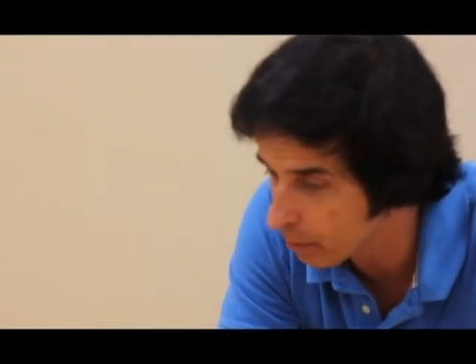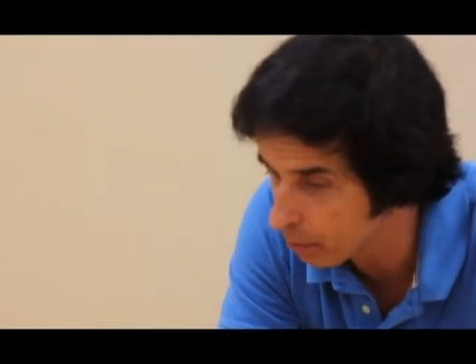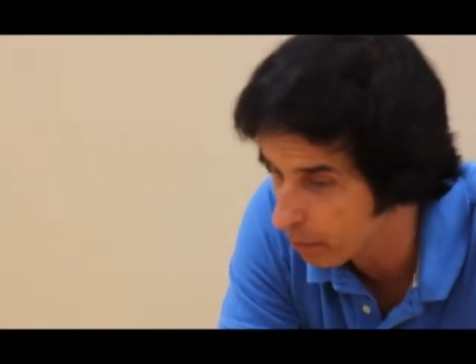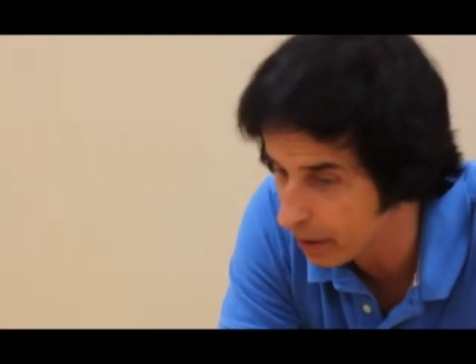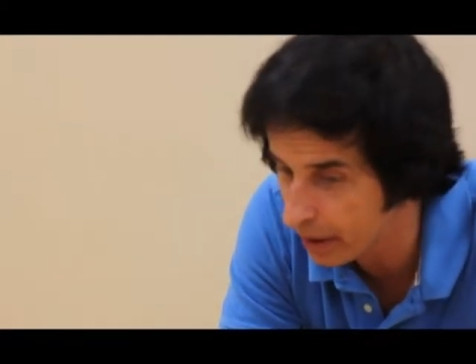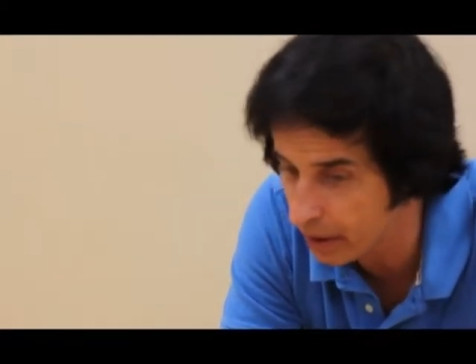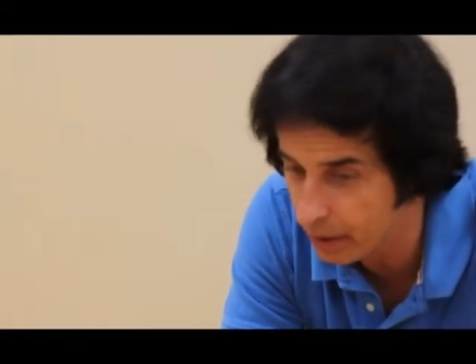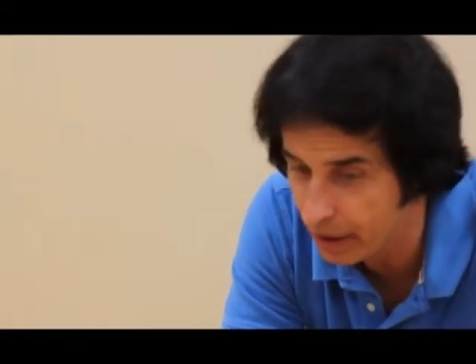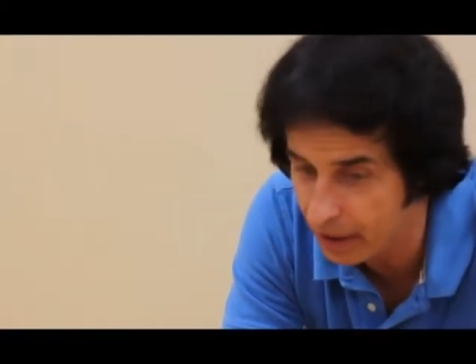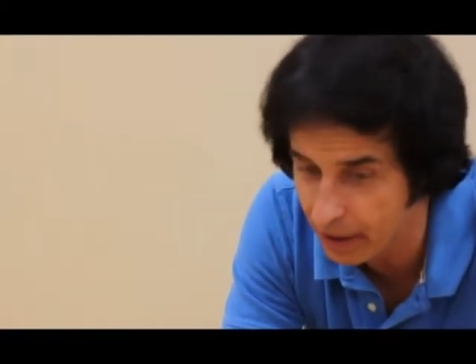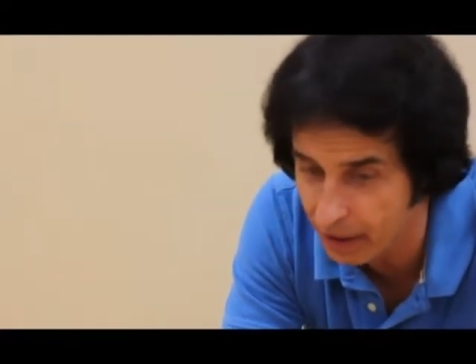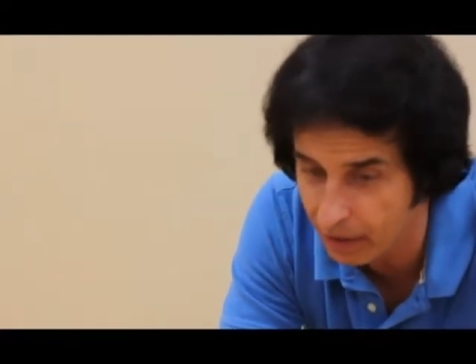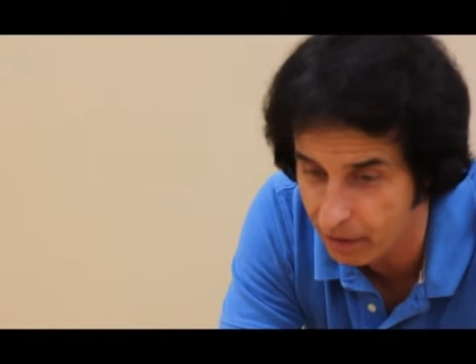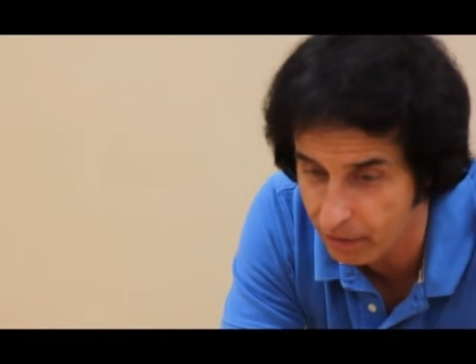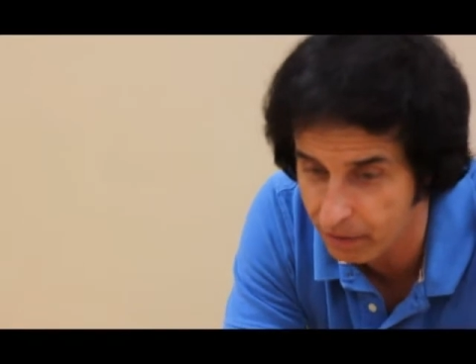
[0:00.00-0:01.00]
been the
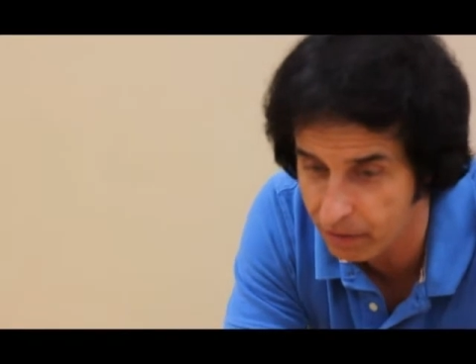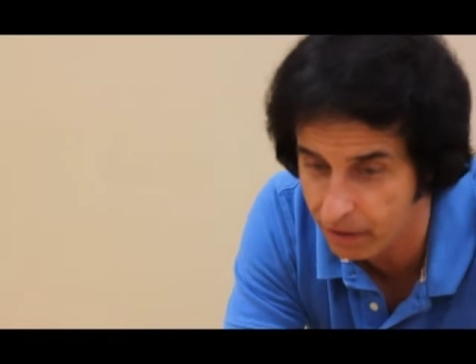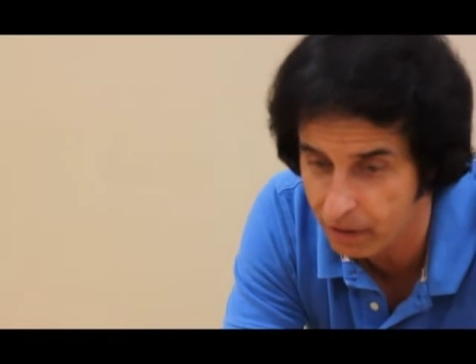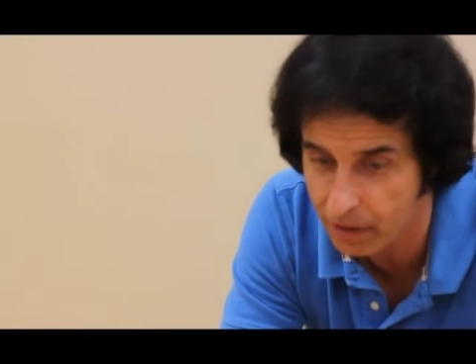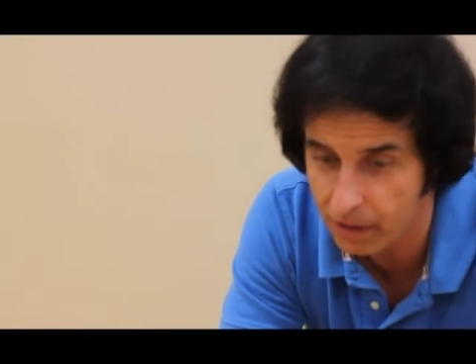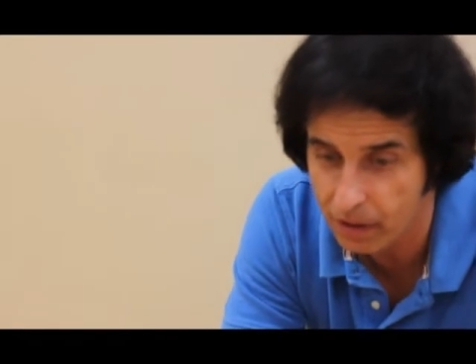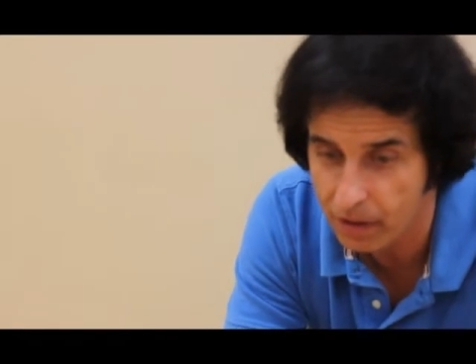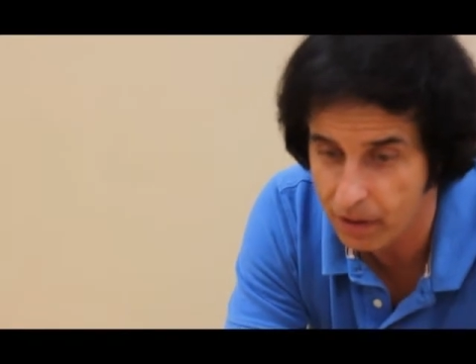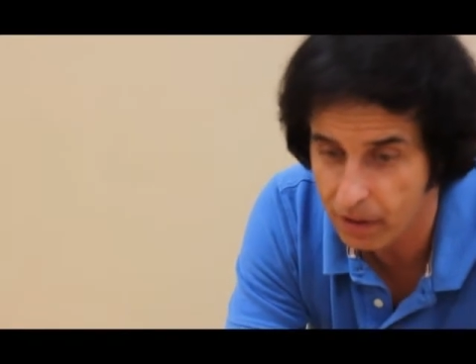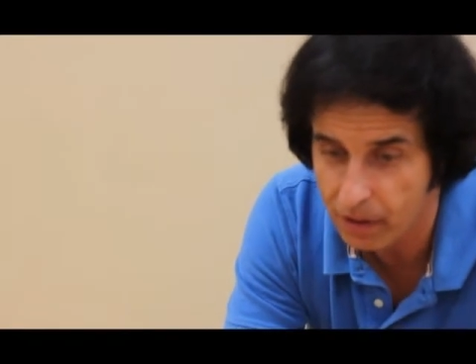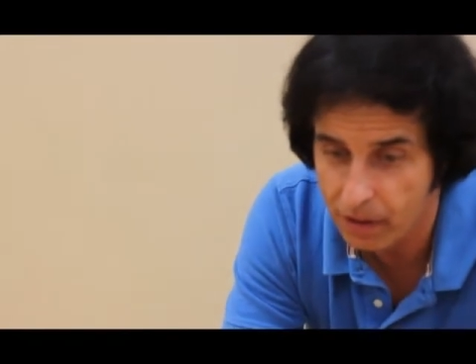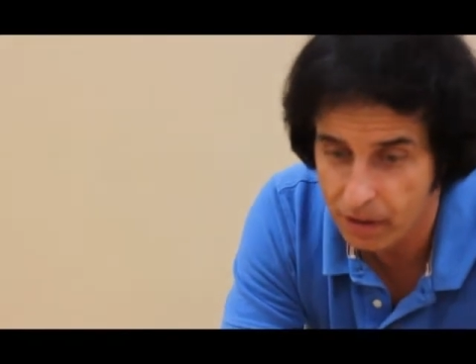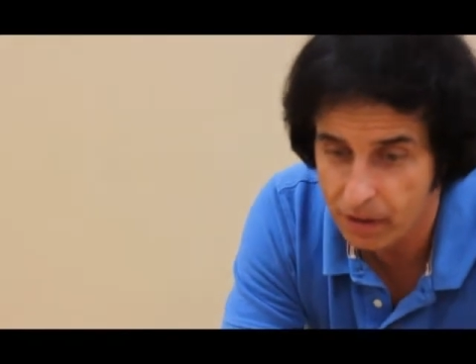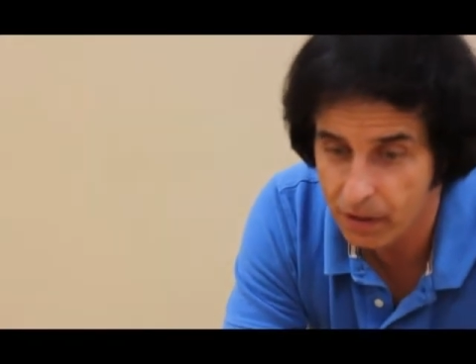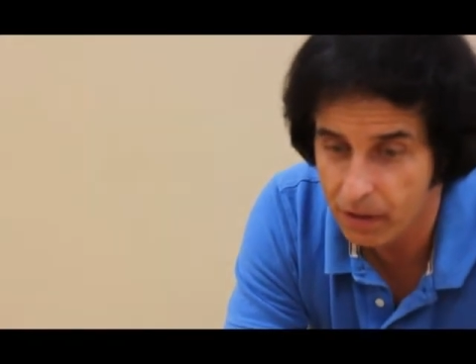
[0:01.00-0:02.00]
beginning of
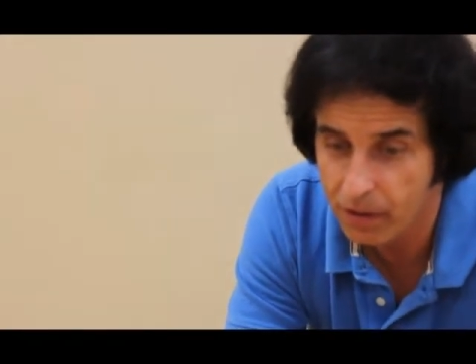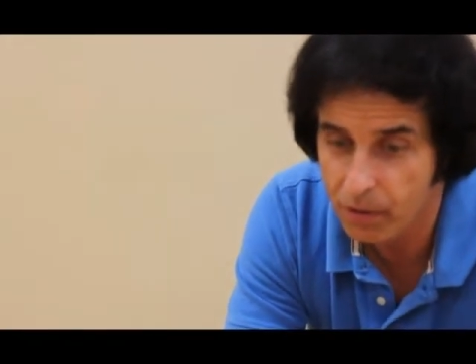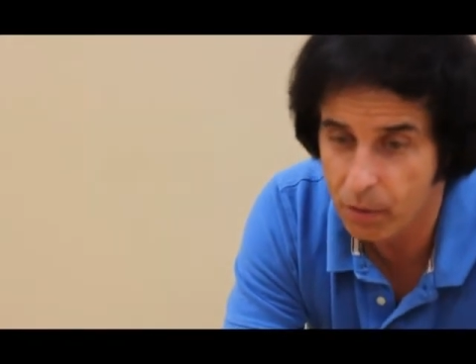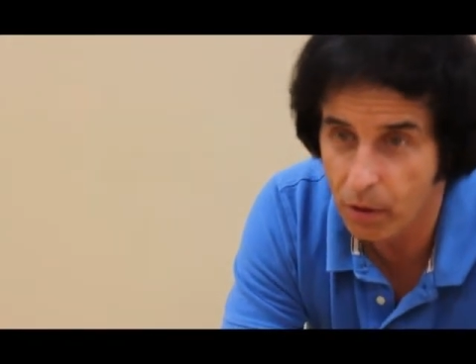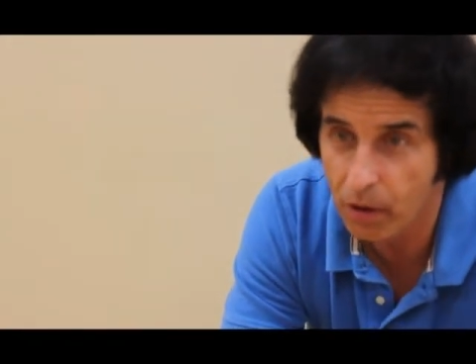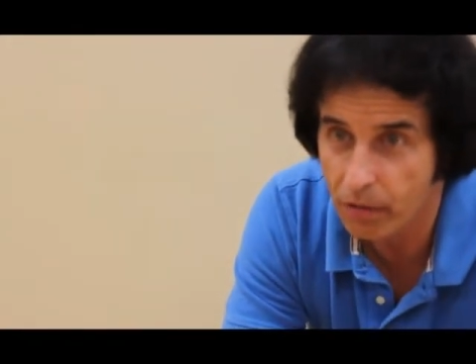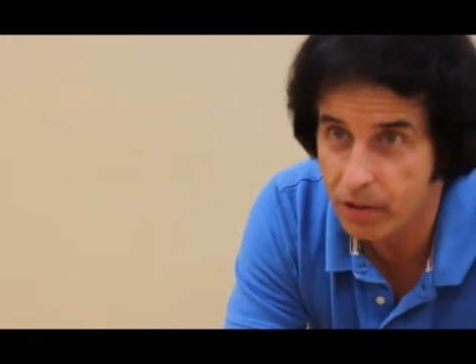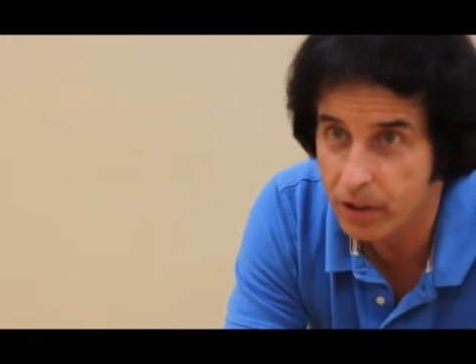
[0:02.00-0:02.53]
12